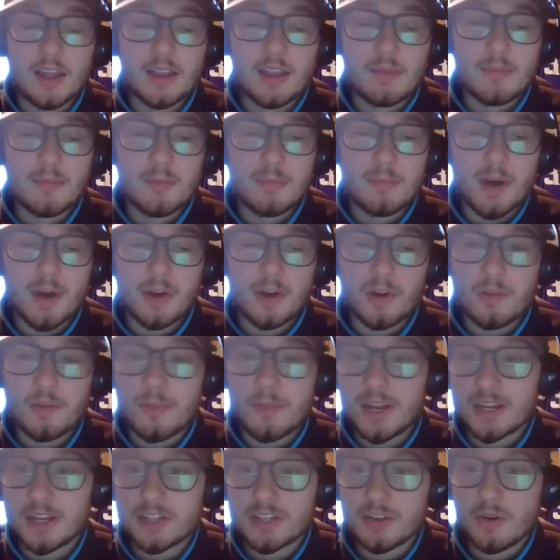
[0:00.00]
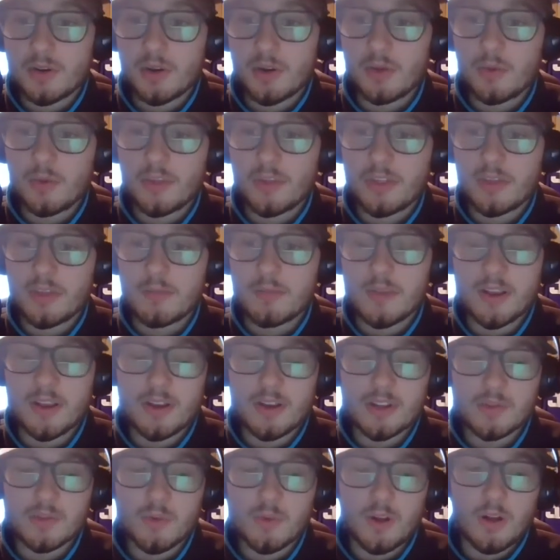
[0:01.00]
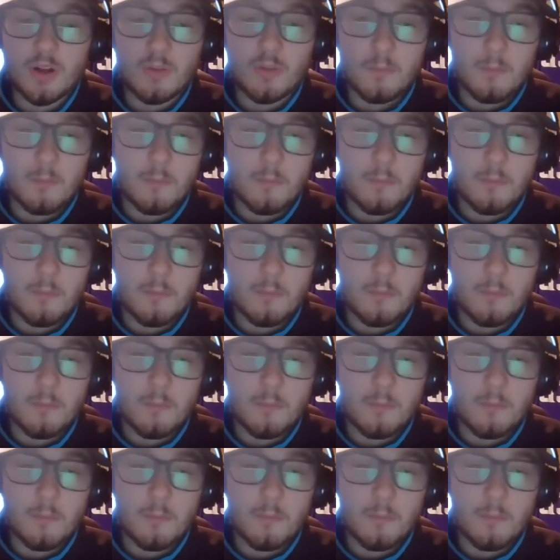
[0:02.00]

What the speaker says: be better in Minnesota with him here as well.